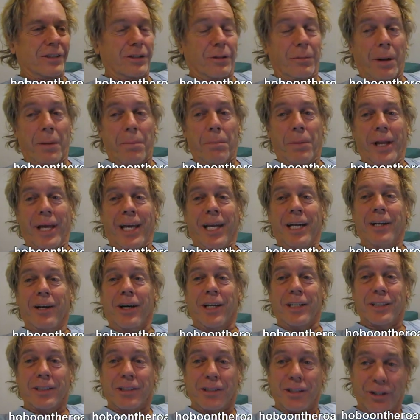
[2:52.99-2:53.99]
So my plane
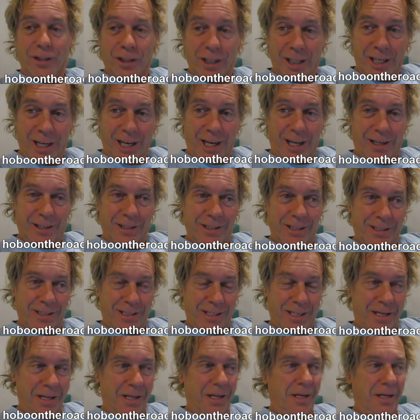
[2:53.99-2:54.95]
costs $30,